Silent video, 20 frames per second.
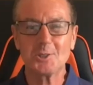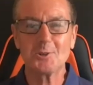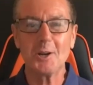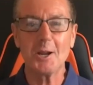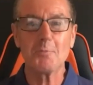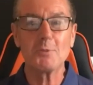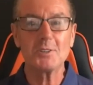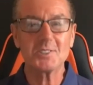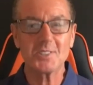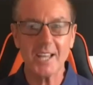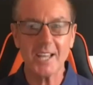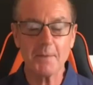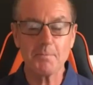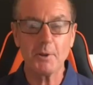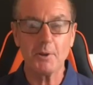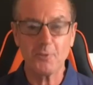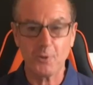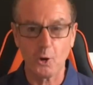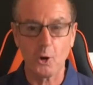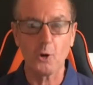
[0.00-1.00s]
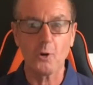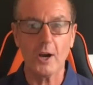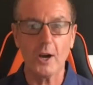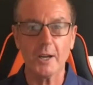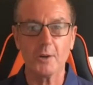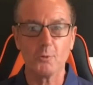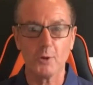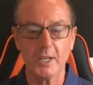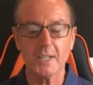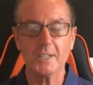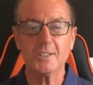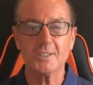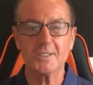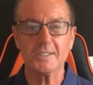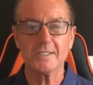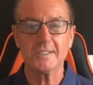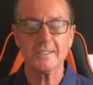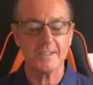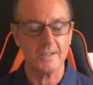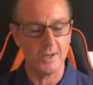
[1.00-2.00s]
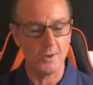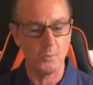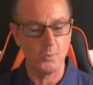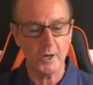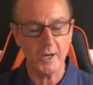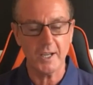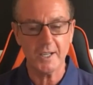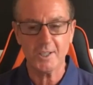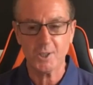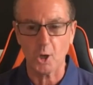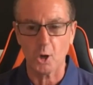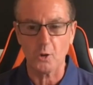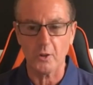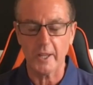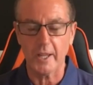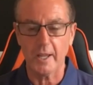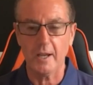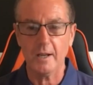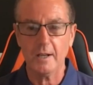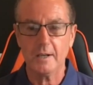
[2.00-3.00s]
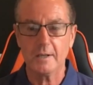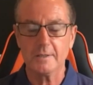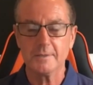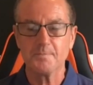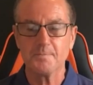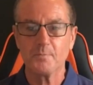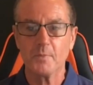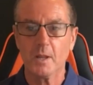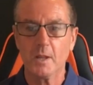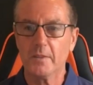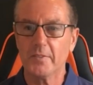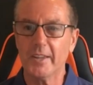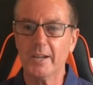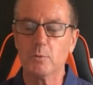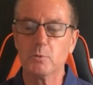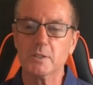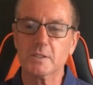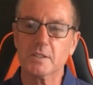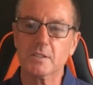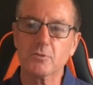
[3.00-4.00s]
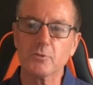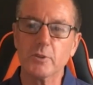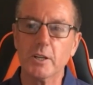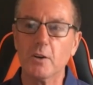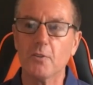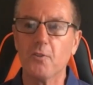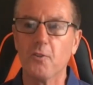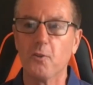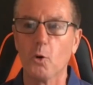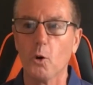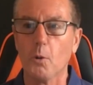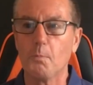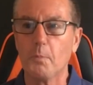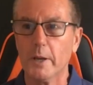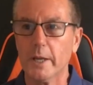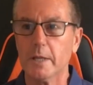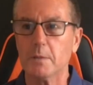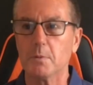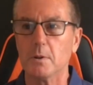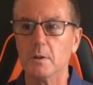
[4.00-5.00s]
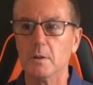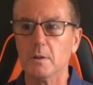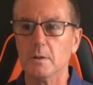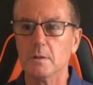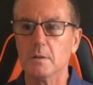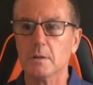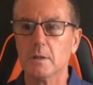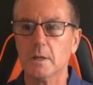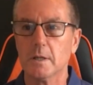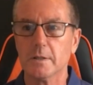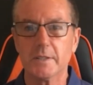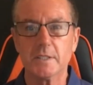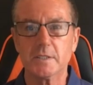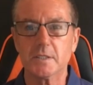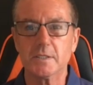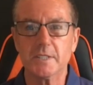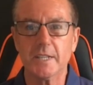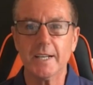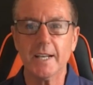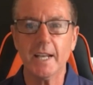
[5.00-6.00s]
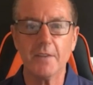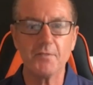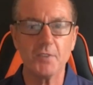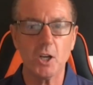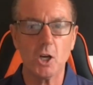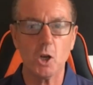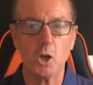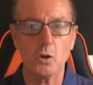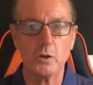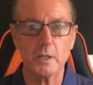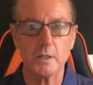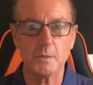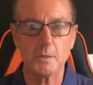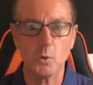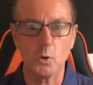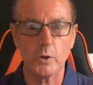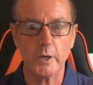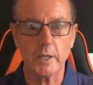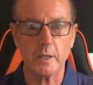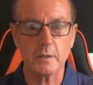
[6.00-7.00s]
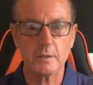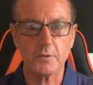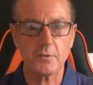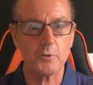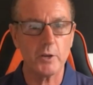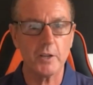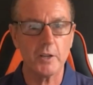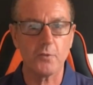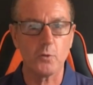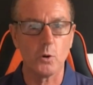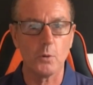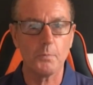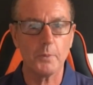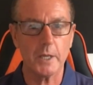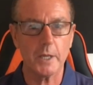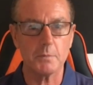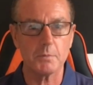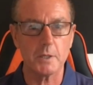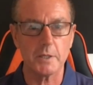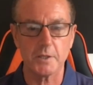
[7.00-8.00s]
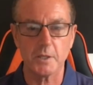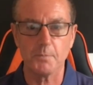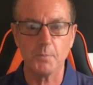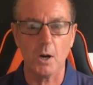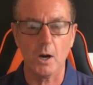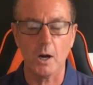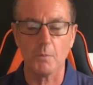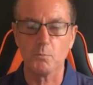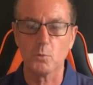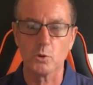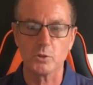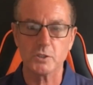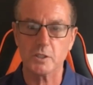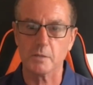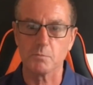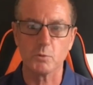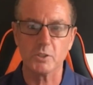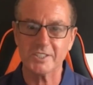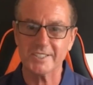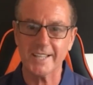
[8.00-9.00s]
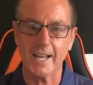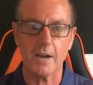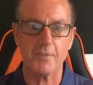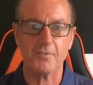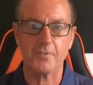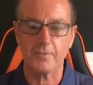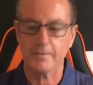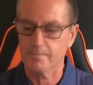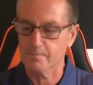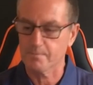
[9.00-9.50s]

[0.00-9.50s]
Graham was there before I reached. And when I got there, there was 3 or 4 people. This is 11 o'clock in the morning, 3 or 4 people at the bar. Most of them were staff.